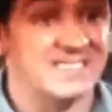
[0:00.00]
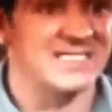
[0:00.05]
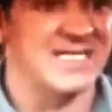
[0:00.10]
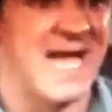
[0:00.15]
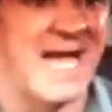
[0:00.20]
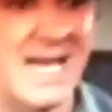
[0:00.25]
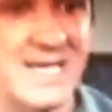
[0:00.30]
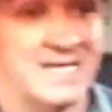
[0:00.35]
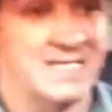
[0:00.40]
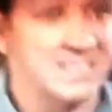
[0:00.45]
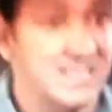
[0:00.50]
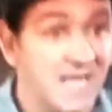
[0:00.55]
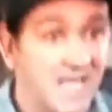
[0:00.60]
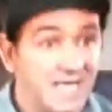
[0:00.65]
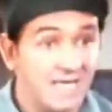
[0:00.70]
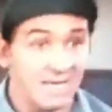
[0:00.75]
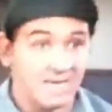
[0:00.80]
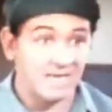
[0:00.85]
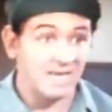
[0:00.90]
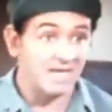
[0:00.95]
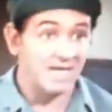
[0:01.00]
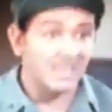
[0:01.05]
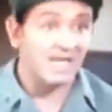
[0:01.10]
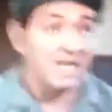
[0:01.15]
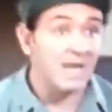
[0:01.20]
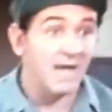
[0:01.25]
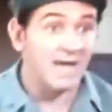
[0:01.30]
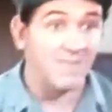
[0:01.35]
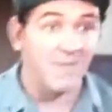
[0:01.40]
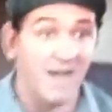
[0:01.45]
just decide to stay, and then
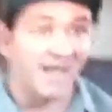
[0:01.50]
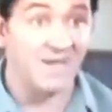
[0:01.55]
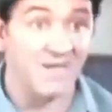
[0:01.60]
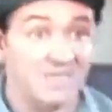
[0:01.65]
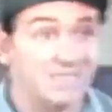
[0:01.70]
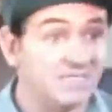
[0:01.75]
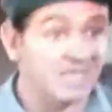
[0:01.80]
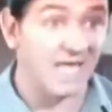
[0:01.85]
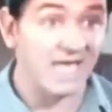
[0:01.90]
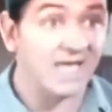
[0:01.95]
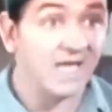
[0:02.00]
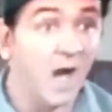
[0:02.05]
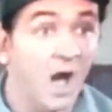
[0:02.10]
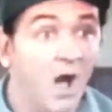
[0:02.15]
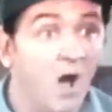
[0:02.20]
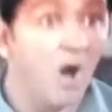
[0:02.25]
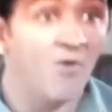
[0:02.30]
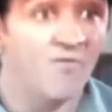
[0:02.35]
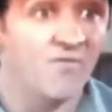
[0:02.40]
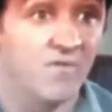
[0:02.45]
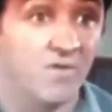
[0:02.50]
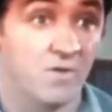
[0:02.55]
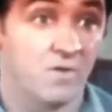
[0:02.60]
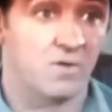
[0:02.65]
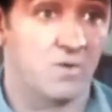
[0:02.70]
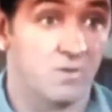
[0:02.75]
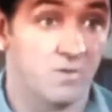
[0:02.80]
again, I might just take off.